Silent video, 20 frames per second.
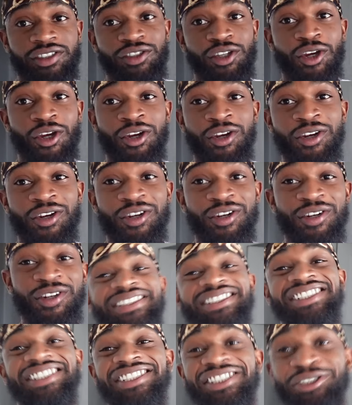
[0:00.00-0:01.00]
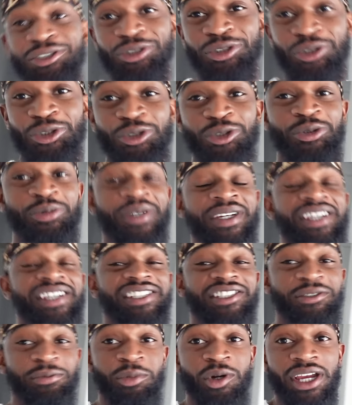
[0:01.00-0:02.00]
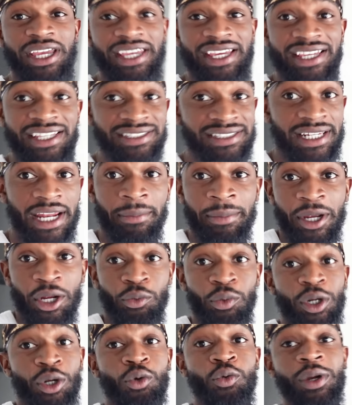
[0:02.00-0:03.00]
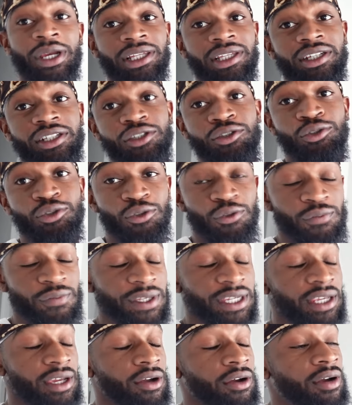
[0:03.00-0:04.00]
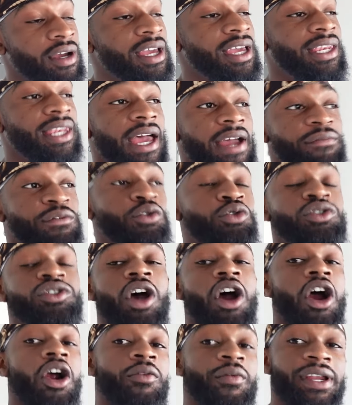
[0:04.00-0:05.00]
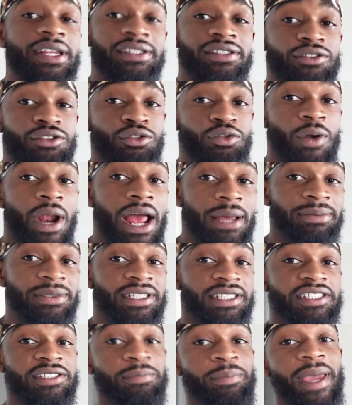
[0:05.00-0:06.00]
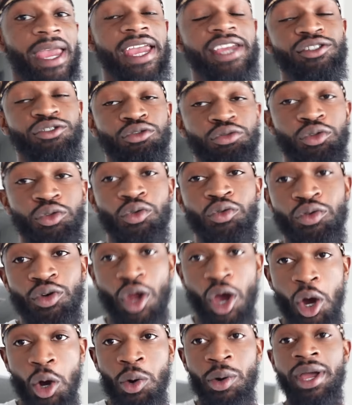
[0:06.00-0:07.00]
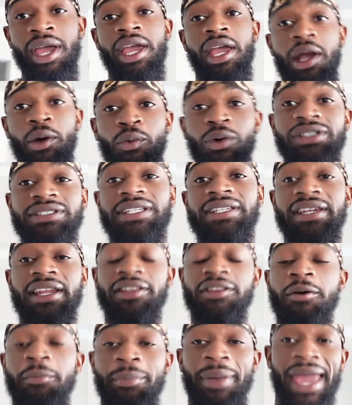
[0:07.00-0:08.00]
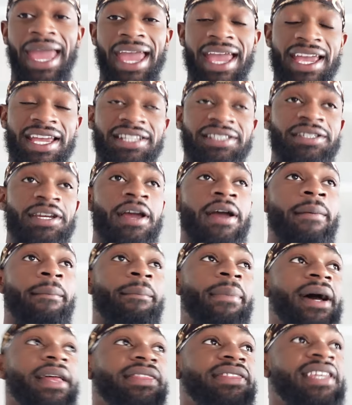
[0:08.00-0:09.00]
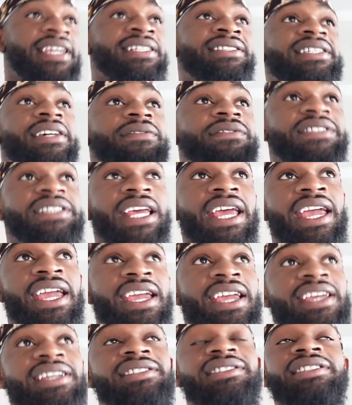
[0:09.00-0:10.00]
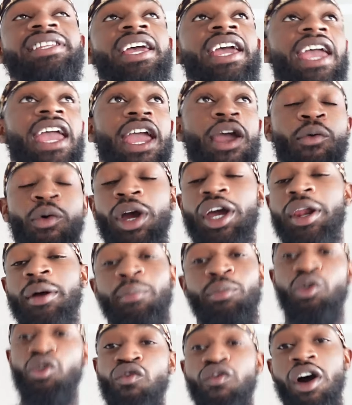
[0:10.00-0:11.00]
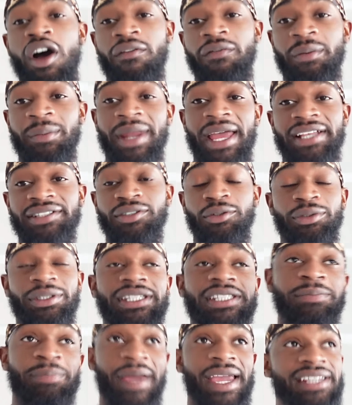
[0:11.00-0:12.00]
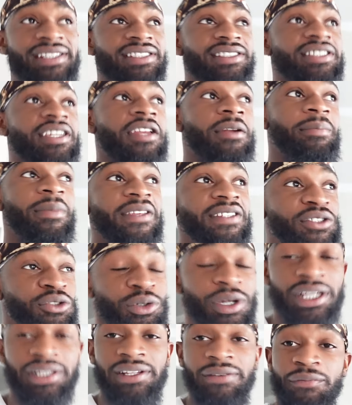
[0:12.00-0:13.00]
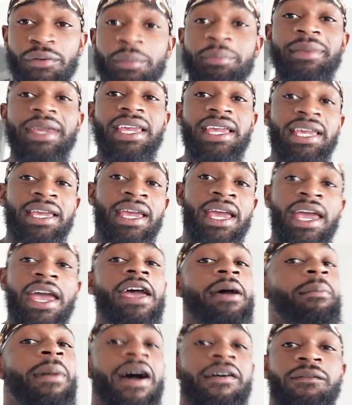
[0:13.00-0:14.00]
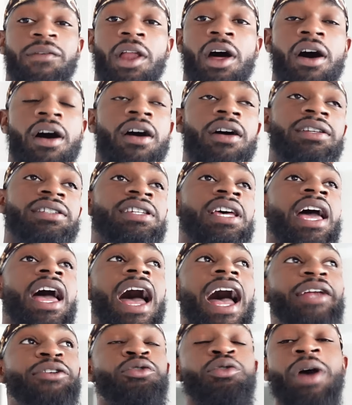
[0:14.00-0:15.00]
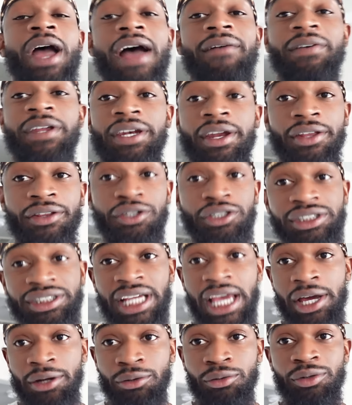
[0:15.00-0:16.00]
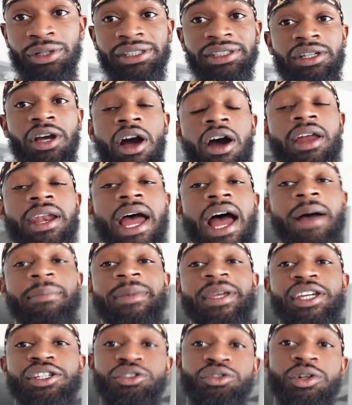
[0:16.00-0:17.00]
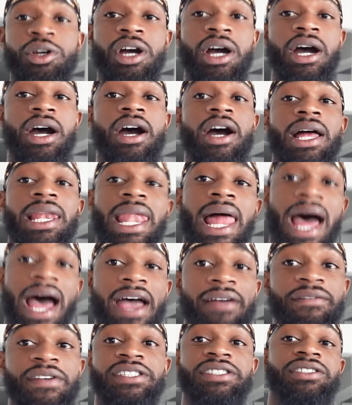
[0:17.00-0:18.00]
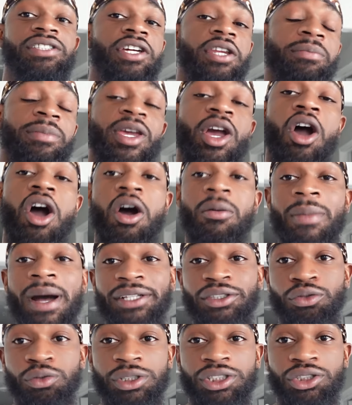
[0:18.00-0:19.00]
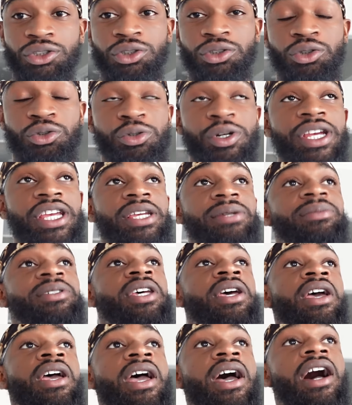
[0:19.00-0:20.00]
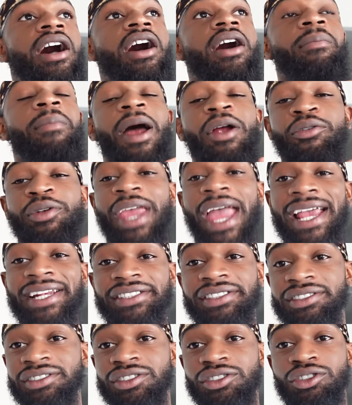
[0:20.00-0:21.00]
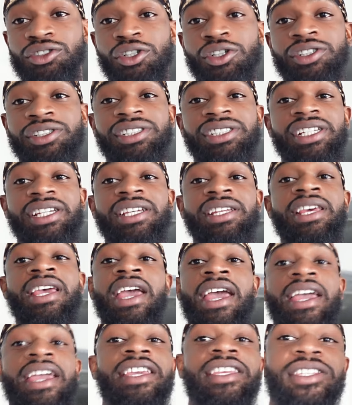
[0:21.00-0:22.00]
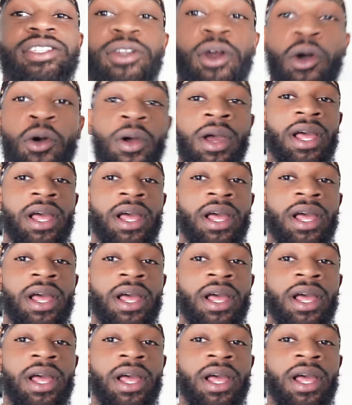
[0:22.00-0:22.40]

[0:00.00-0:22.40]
sir. What's good, YouTube? It's your boy Iz, and I'm here with a quick little YouTube video. Now, if you was already subscribed to this page, you do know it was another page, but things have changed, and we're going to move on from that. So this page is going to be strictly for me and my vlogs. I do have another channel. It's called I'm Israel Live. It's going to be all my Twitch streams, my reactions to certain shit. You know,